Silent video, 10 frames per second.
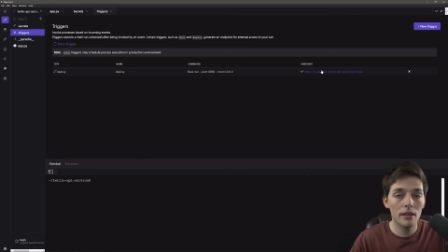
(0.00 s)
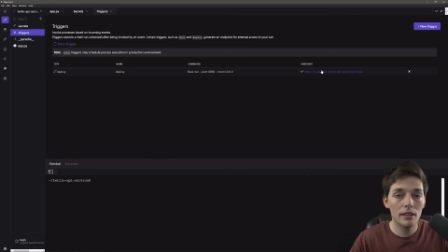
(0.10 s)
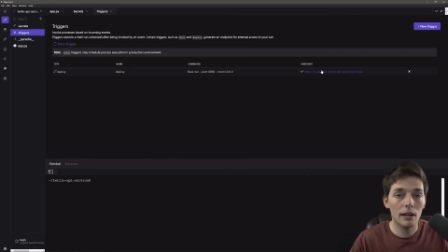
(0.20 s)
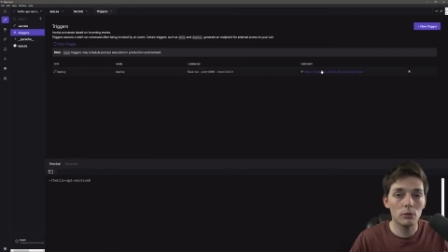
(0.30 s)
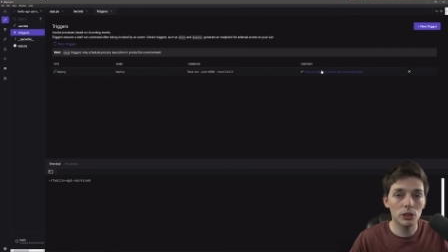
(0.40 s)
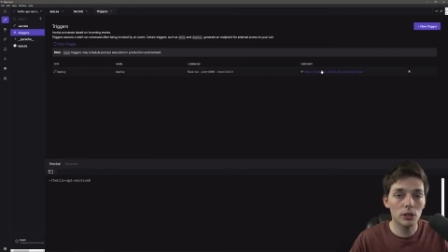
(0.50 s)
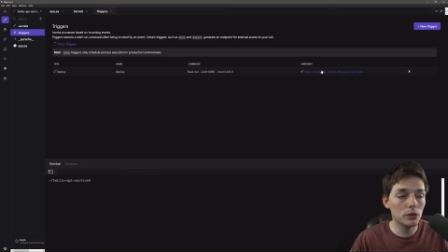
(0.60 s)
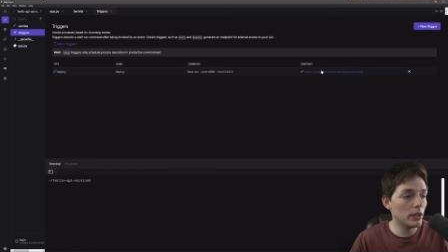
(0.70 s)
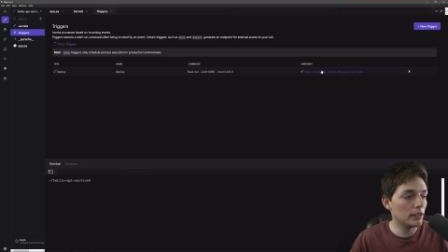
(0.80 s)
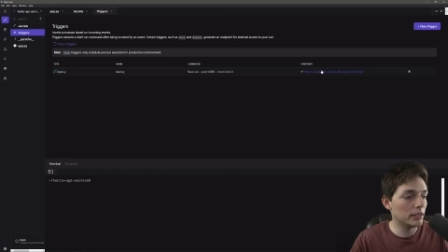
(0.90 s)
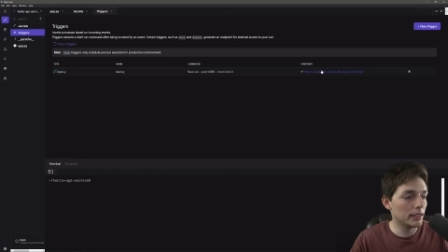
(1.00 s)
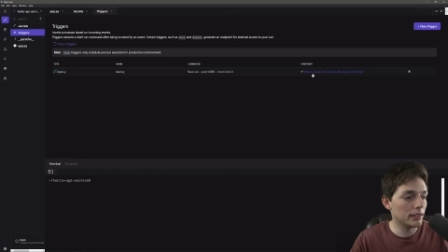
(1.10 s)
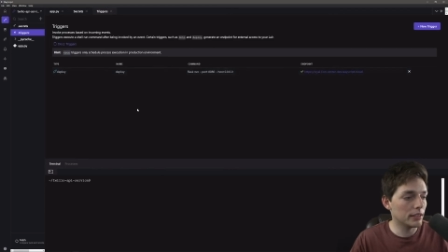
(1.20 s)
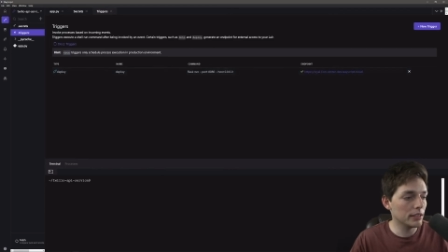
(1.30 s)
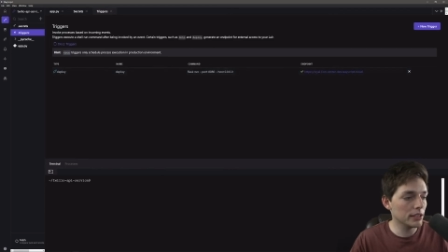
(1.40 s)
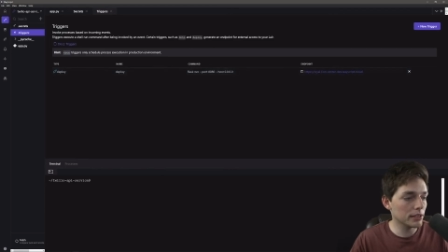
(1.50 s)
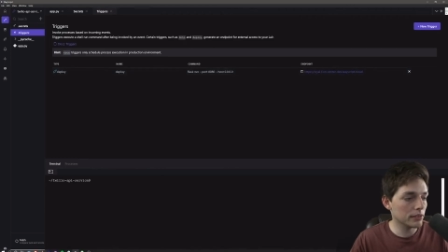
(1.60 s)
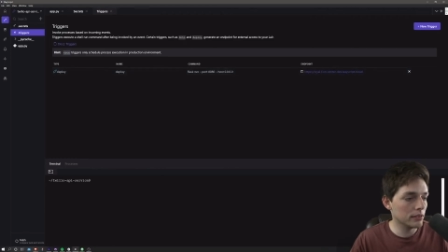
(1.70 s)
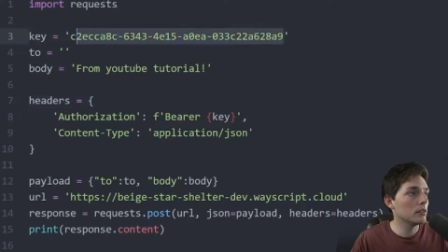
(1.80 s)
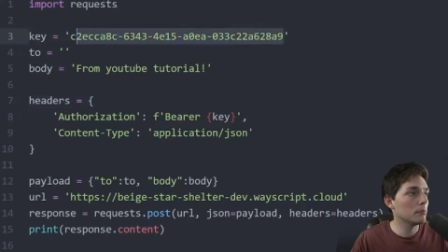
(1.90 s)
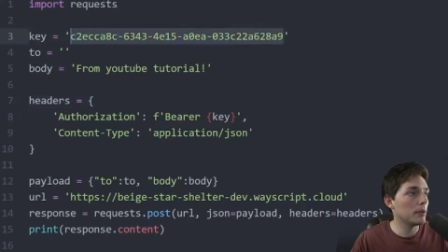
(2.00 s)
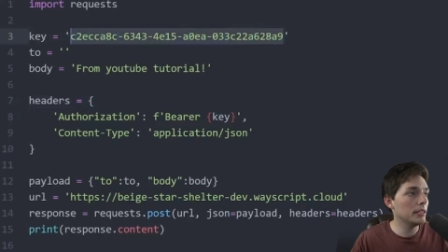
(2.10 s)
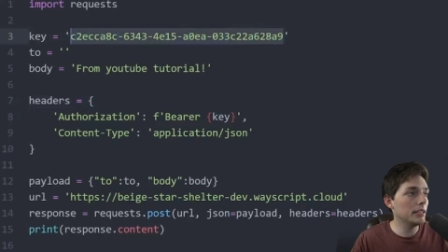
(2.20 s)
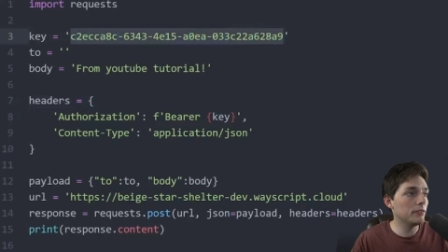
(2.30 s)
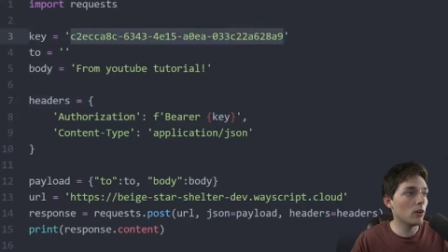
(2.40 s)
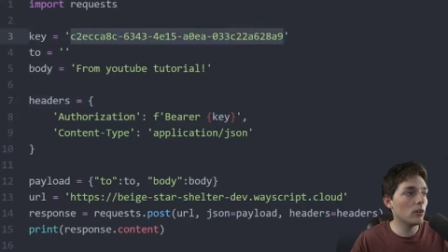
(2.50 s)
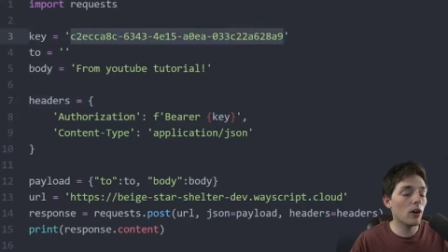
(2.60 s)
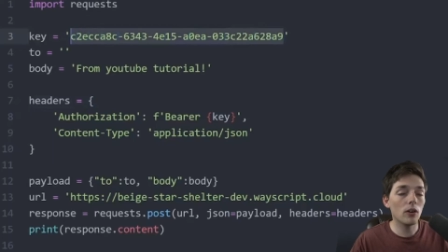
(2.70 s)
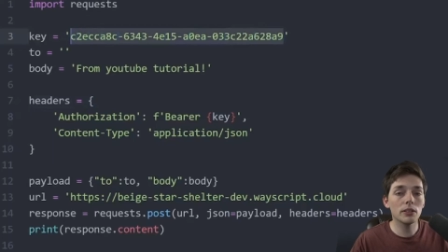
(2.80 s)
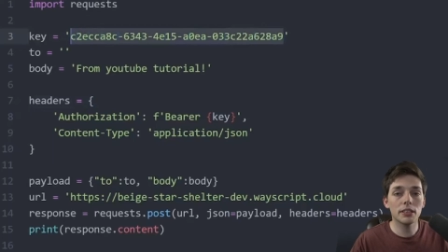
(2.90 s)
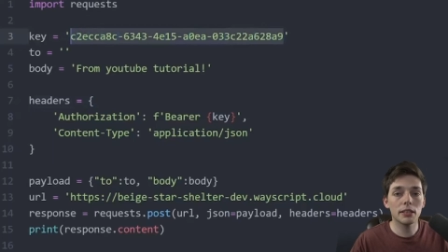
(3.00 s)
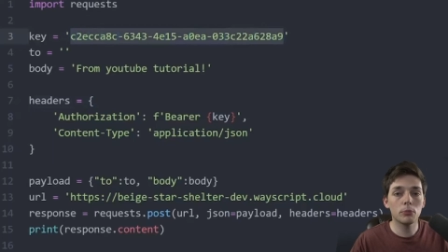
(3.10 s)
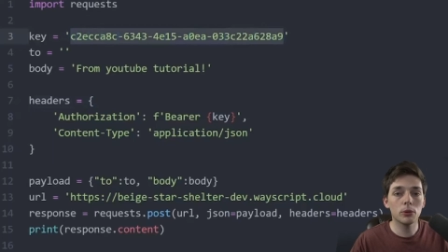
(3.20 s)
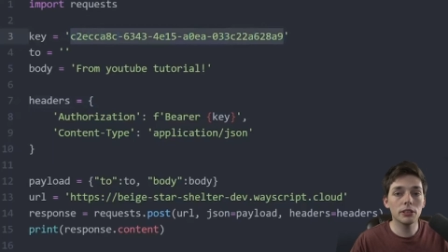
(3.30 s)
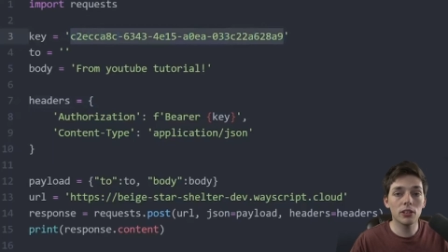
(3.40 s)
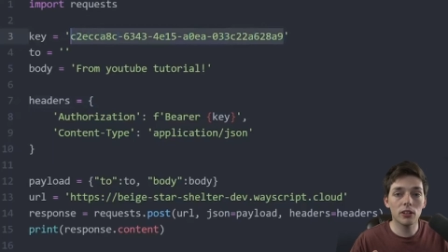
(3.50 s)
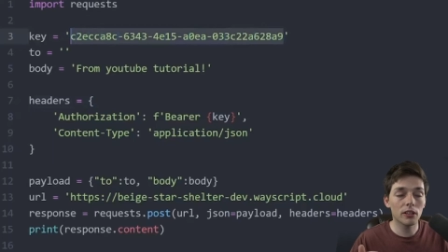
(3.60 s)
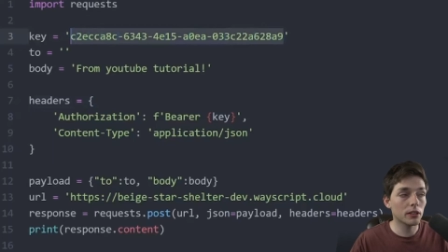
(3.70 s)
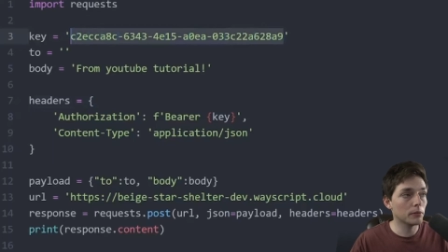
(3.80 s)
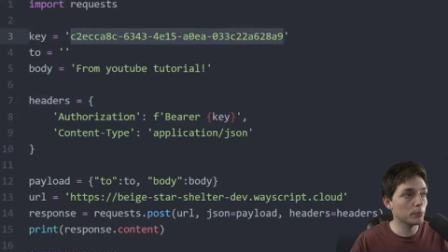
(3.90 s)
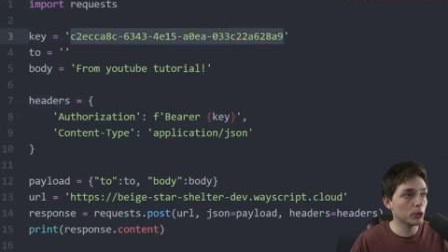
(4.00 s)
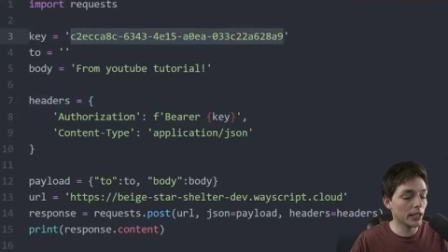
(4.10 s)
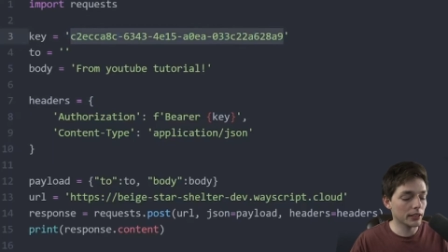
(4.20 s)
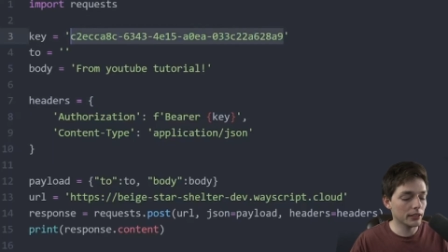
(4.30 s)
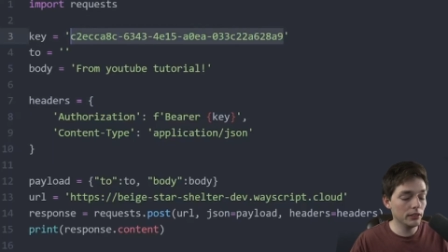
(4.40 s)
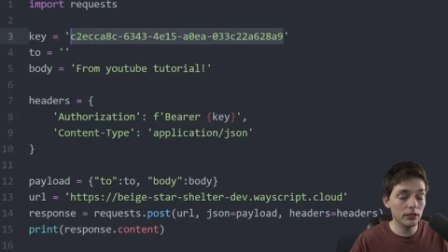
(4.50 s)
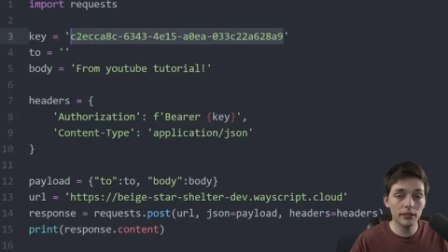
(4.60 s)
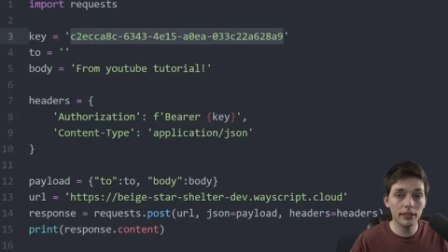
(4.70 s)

I will show you how to hit this. By default, all these endpoints are protected.